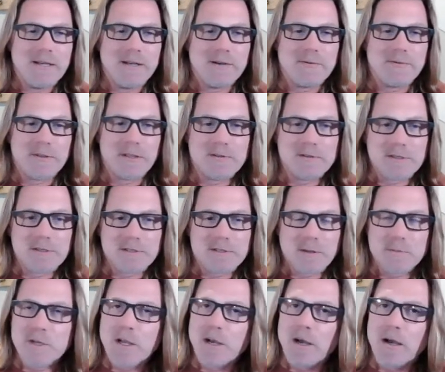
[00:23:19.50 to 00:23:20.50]
for those that
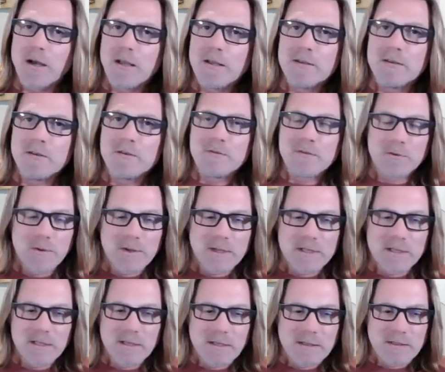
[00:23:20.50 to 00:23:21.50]
jumped on
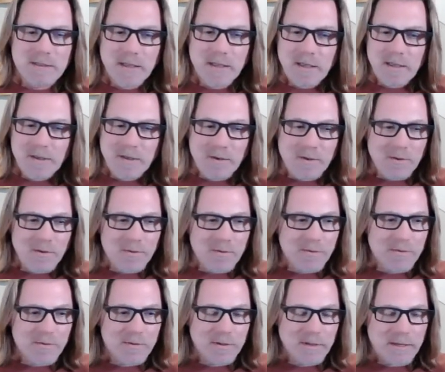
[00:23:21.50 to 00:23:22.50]
quickly, thank
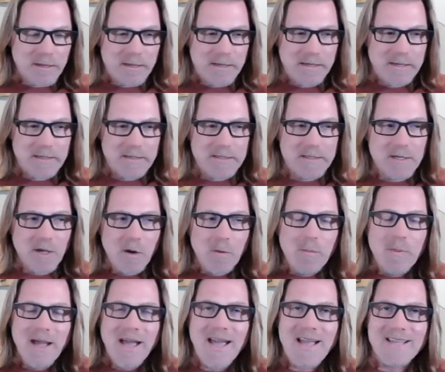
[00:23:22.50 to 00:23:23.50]
you. Go
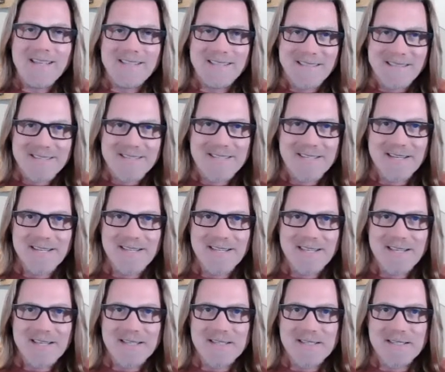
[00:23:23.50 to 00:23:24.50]
back and listen to
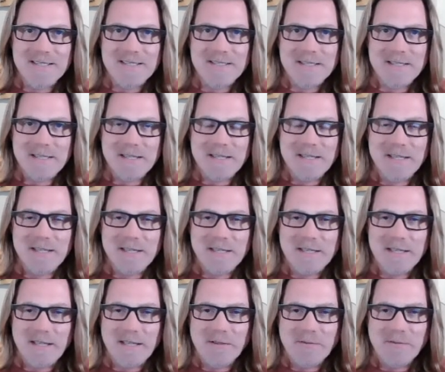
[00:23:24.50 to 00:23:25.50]
this
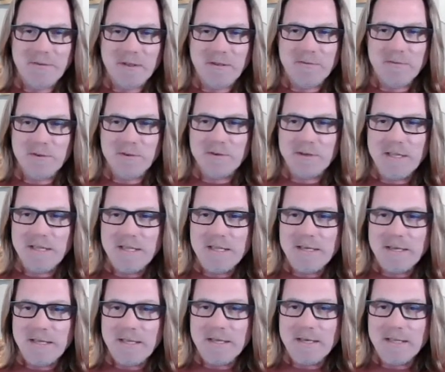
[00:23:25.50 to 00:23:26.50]
if you
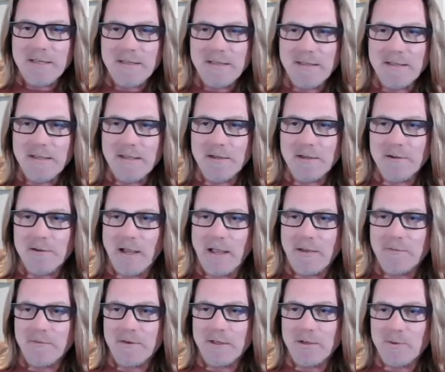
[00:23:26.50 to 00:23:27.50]
need anything or
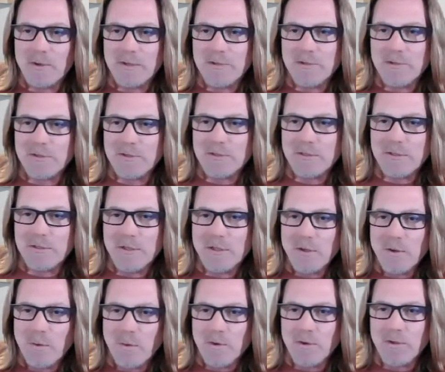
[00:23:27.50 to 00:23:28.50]
have any questions,
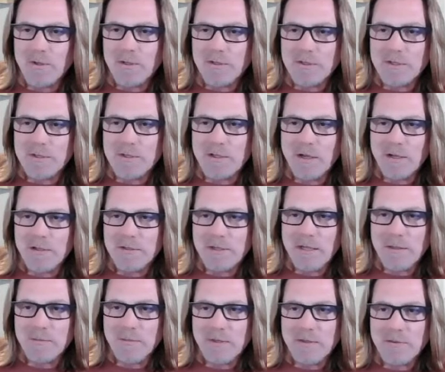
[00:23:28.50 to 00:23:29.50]
or you can just
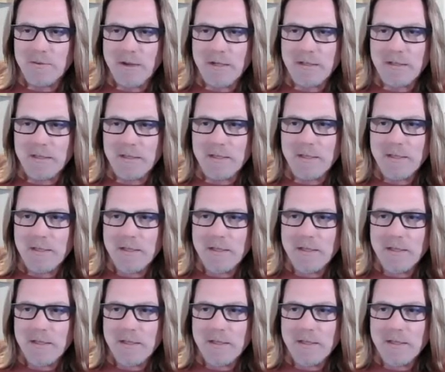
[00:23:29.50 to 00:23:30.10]
contact me directly.